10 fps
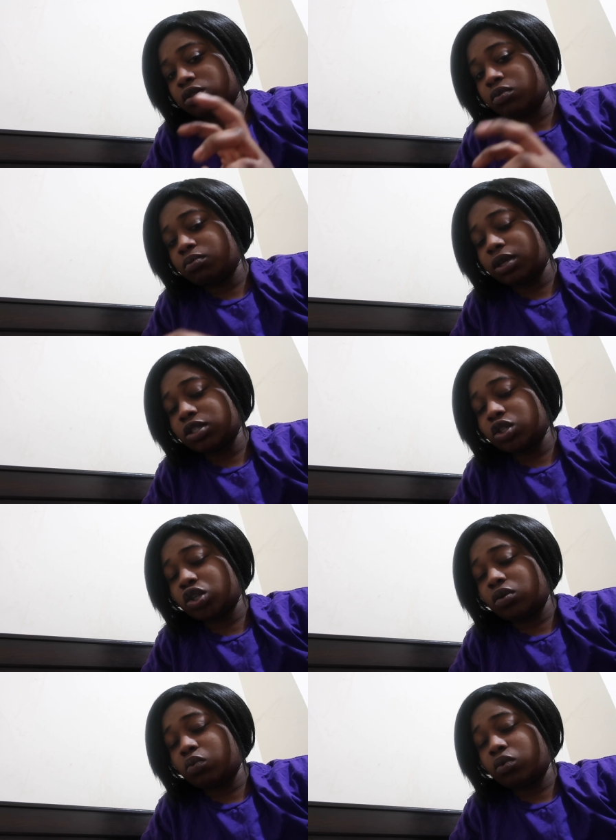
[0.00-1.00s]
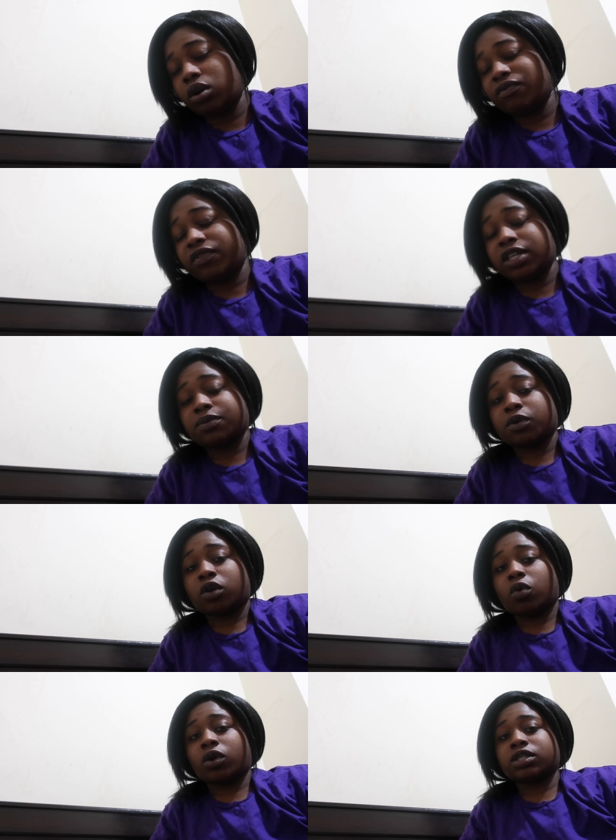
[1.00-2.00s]
To message on on
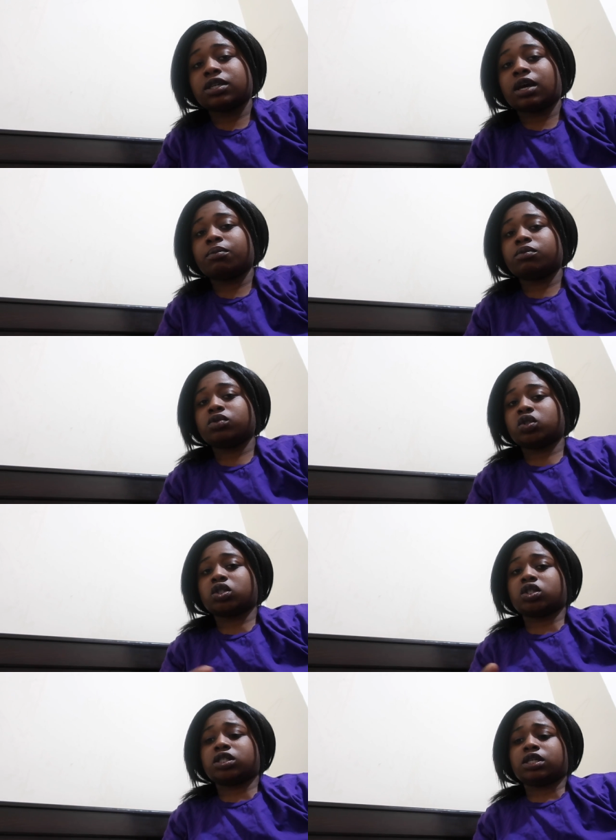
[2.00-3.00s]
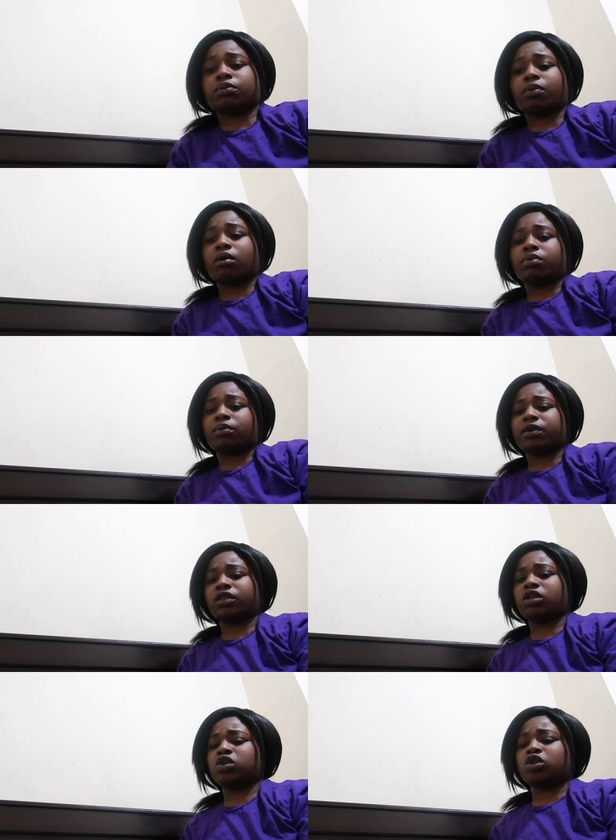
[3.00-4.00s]
Facebook or WhatsApp just to see it pop up,
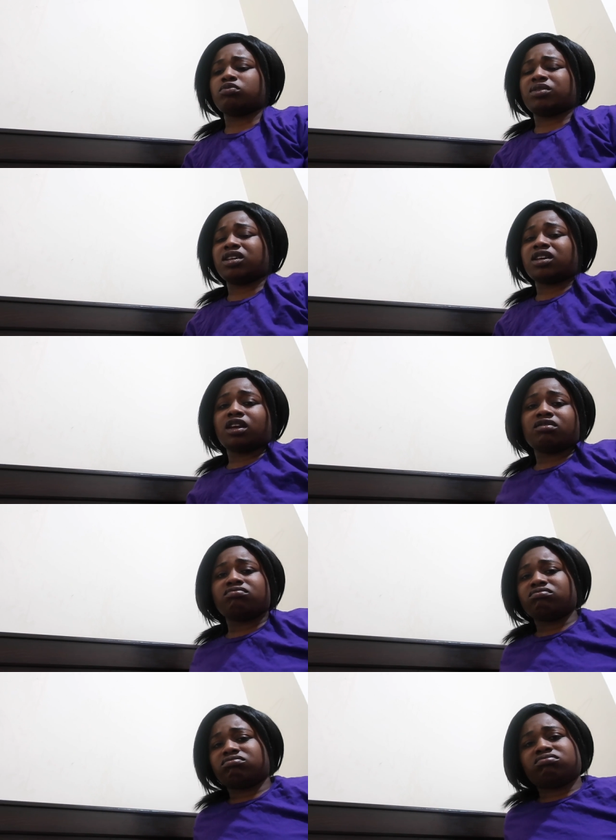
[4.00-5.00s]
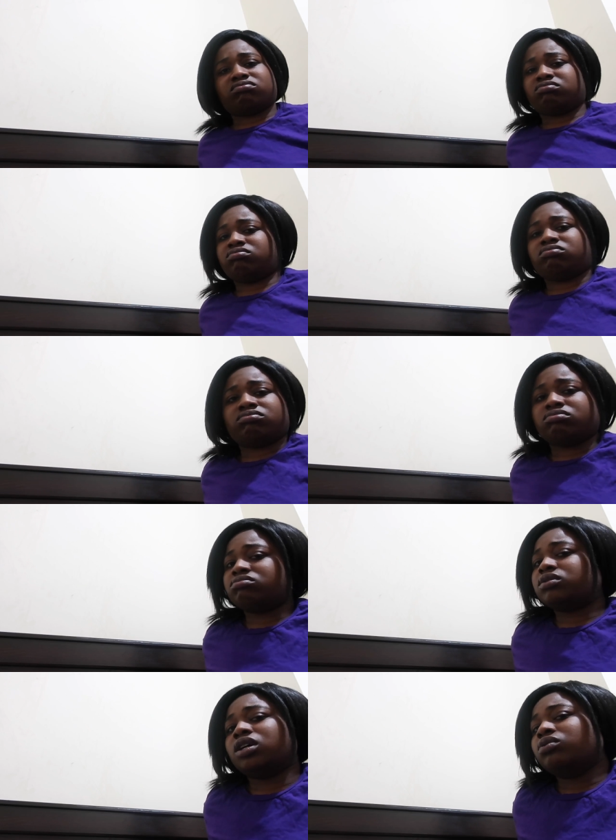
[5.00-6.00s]
and then you communicate.
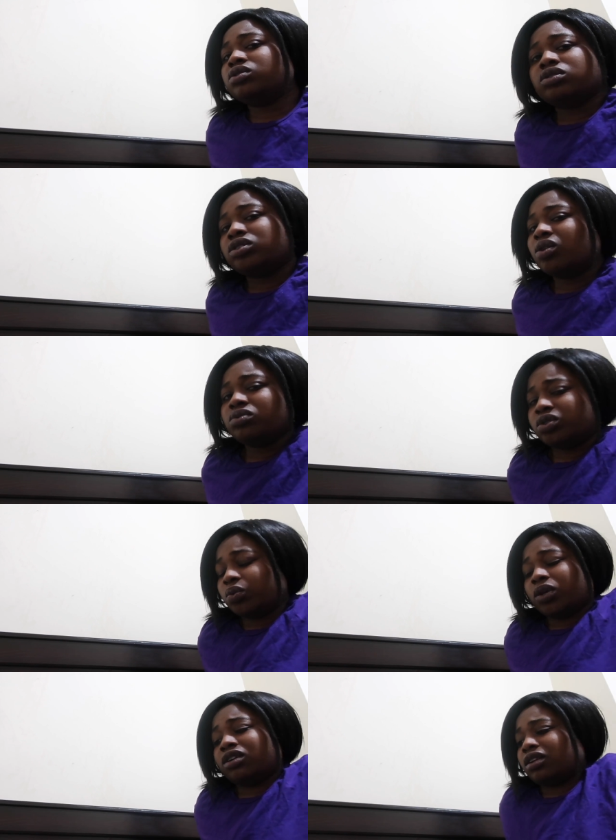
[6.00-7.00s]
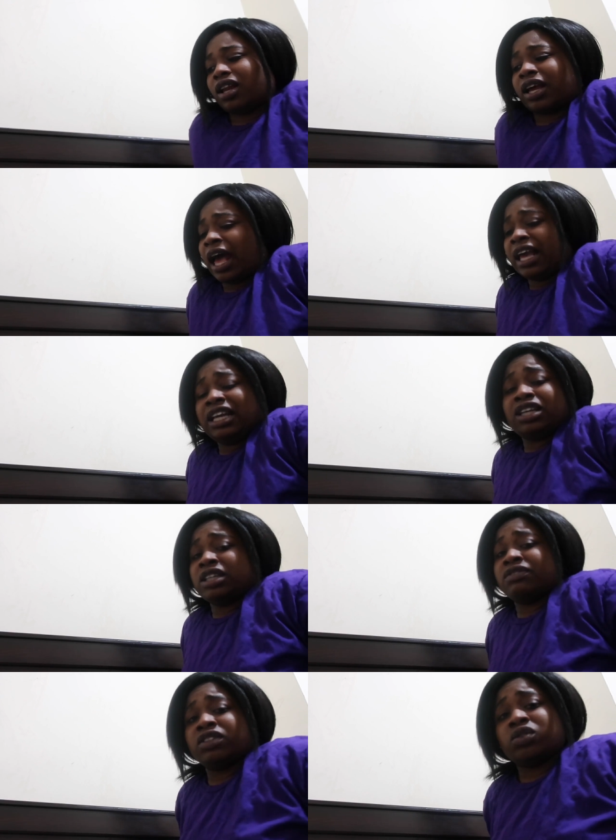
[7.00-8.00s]
Don't don't do it. Like I ain't
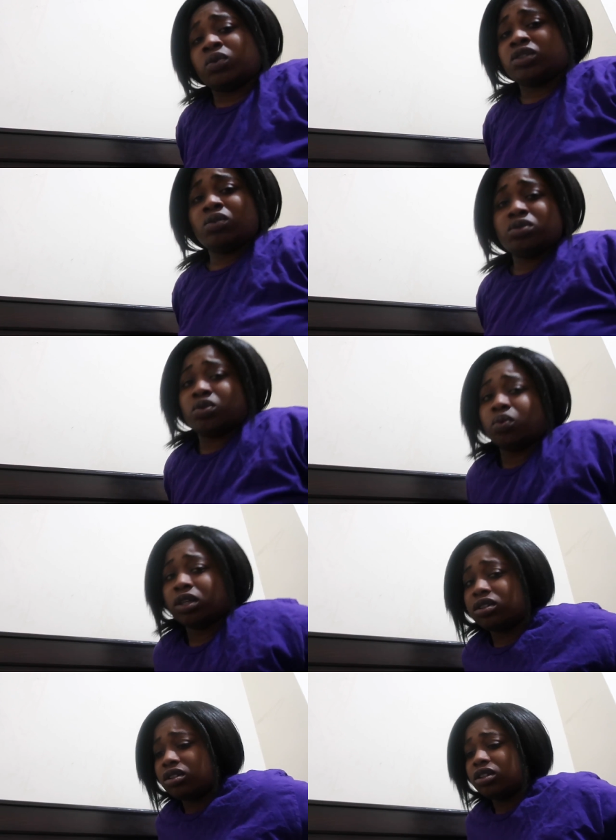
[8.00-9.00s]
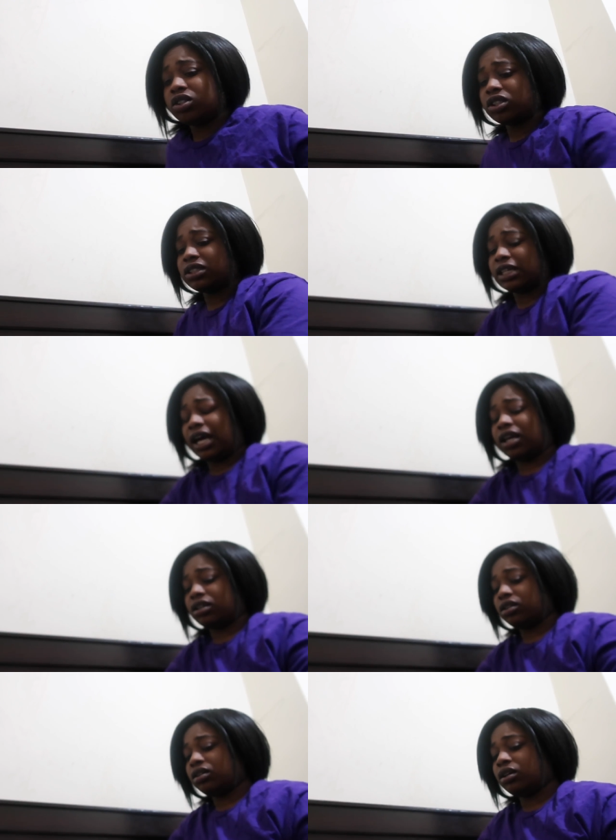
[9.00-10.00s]
gonna even do it. Don't do it. It's just sad.